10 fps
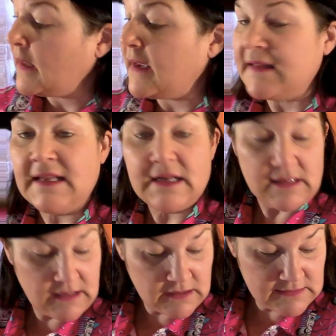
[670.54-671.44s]
need a
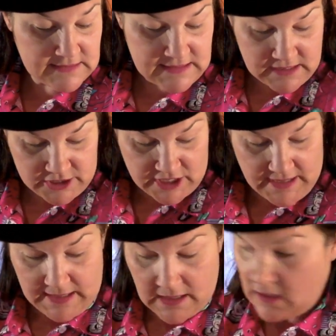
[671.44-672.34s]
little
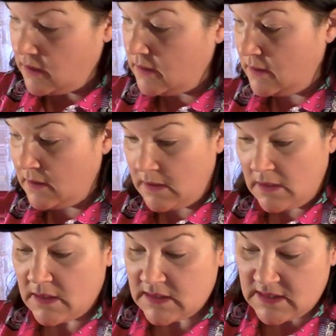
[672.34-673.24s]
DJ here
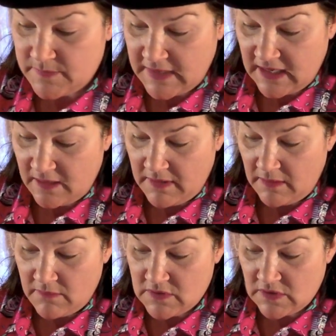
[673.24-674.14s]
spinning me
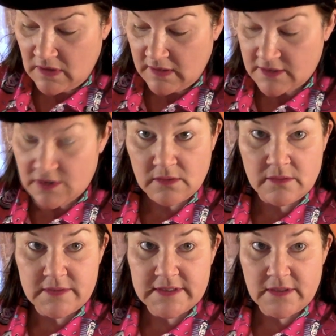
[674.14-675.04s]
musical
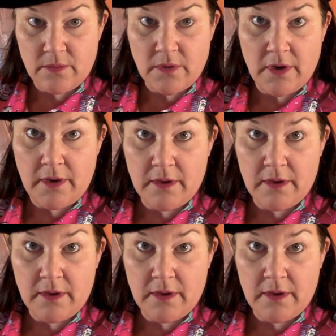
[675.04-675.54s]
interludes as I work